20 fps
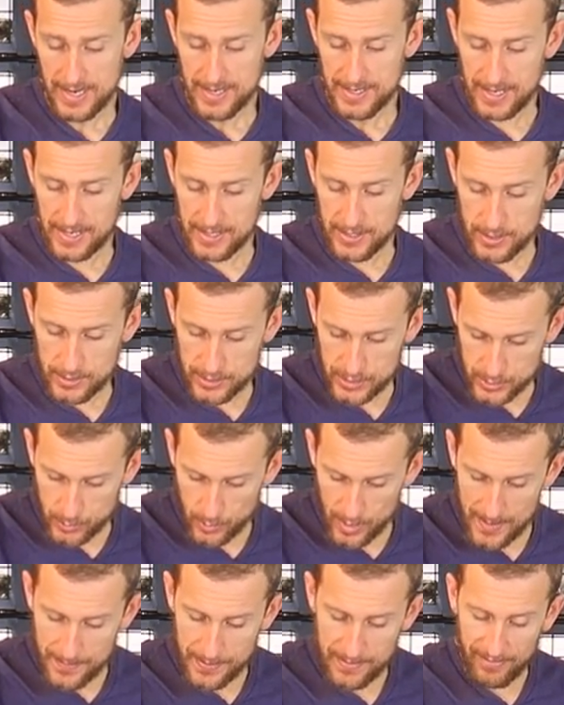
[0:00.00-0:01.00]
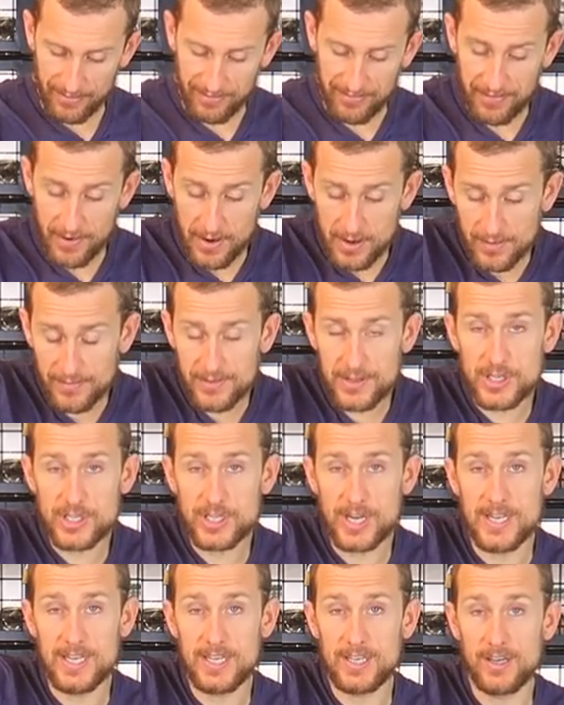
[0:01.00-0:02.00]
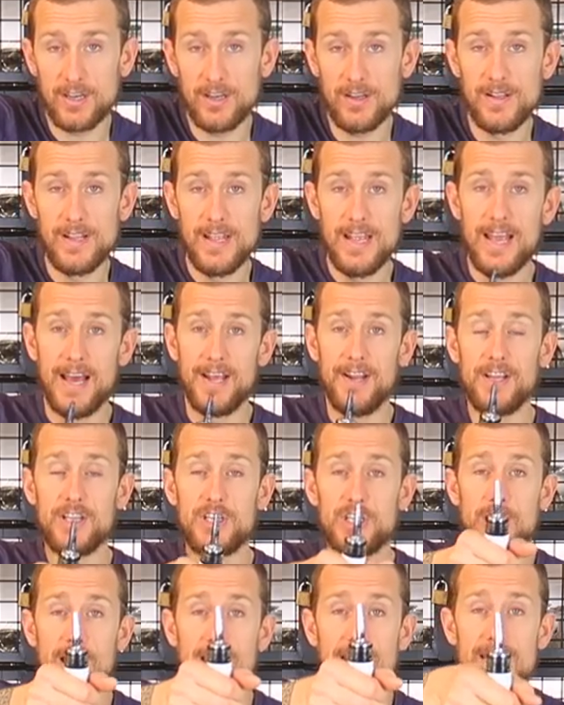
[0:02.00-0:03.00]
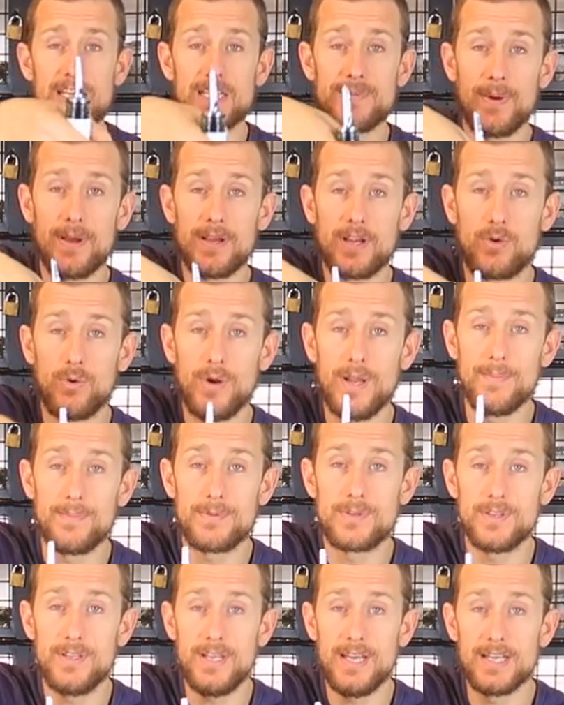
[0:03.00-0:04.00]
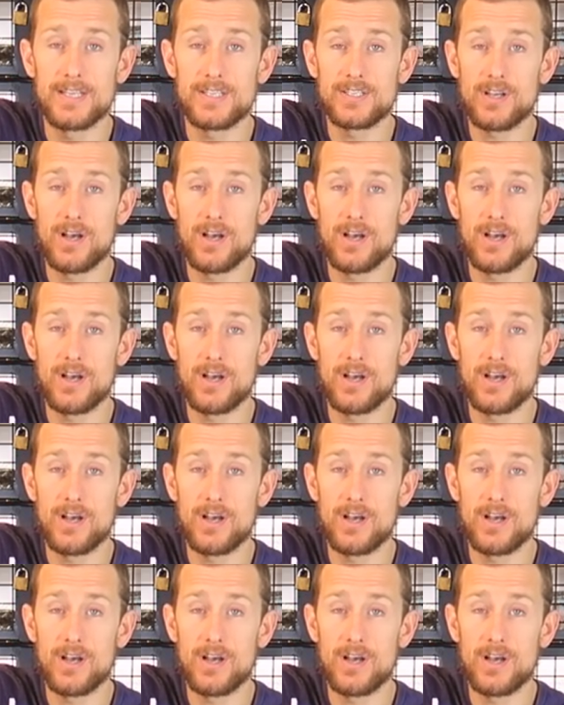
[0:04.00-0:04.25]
now you swipe in front of the shaker and I change my grip to this.